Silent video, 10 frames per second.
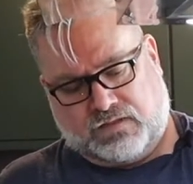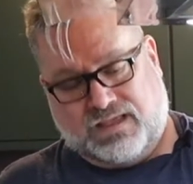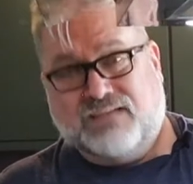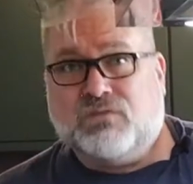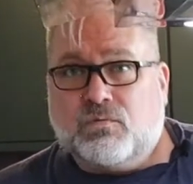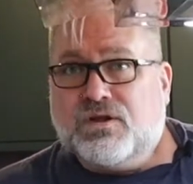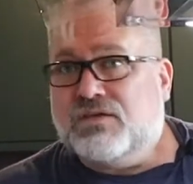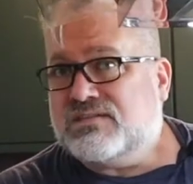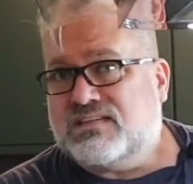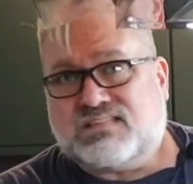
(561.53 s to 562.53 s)
If you were
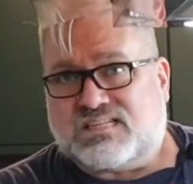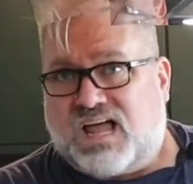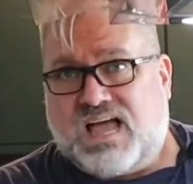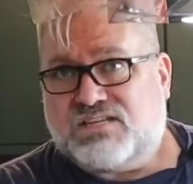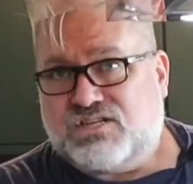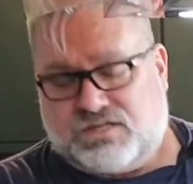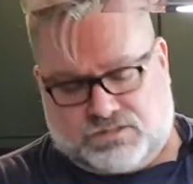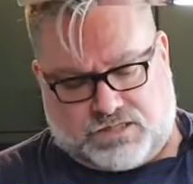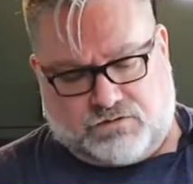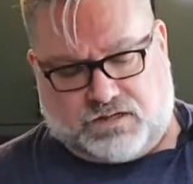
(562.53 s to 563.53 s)
using sliced, you
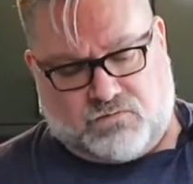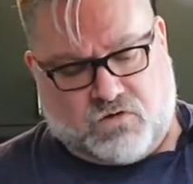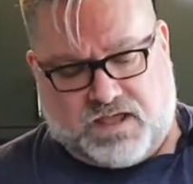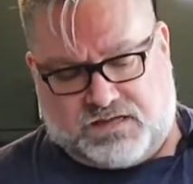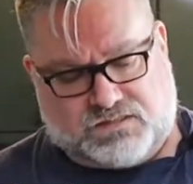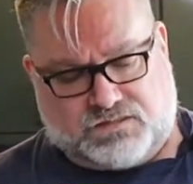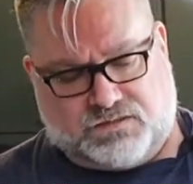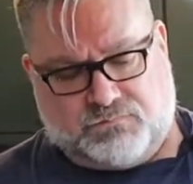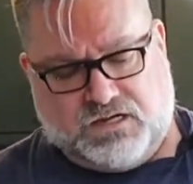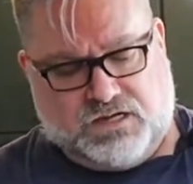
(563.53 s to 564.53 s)
could totally wait
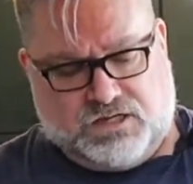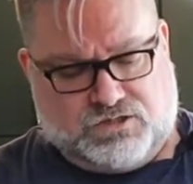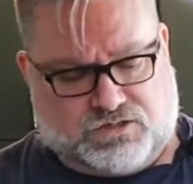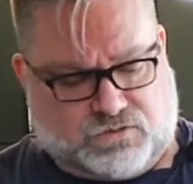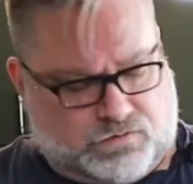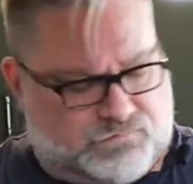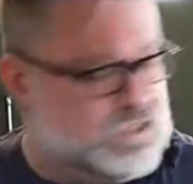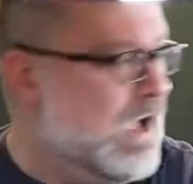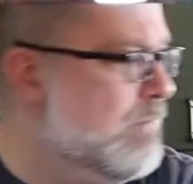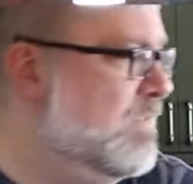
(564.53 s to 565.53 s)
to just sort of top the